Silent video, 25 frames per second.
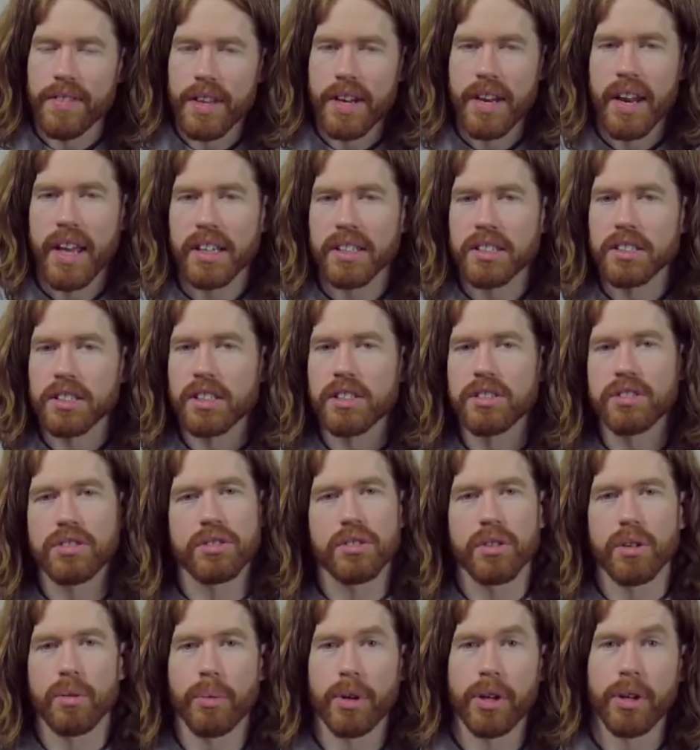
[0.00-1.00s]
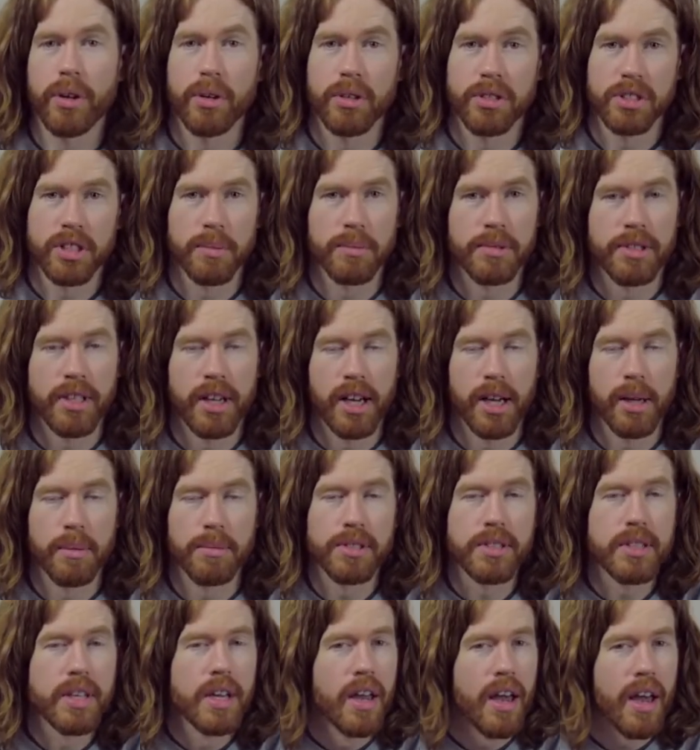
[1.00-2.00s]
The next concern we hear
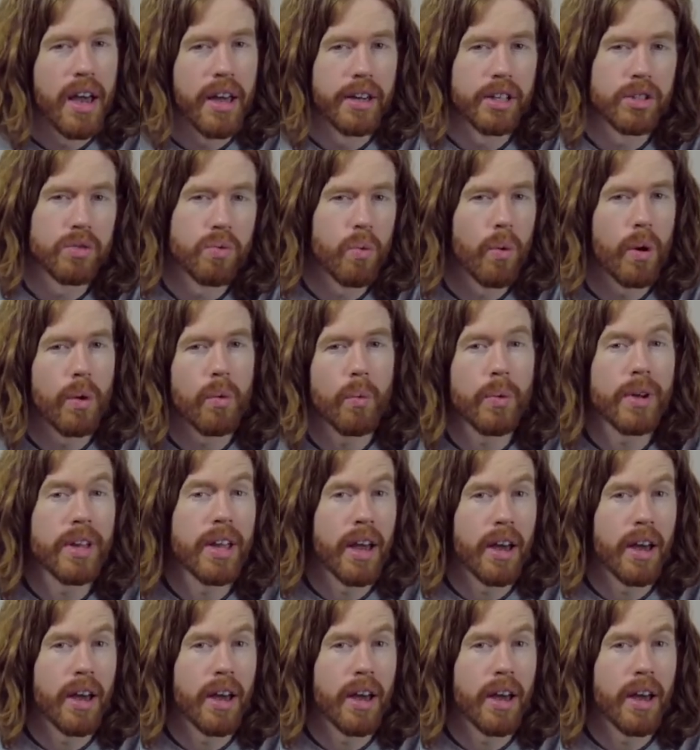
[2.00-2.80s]
sometimes, and it's one we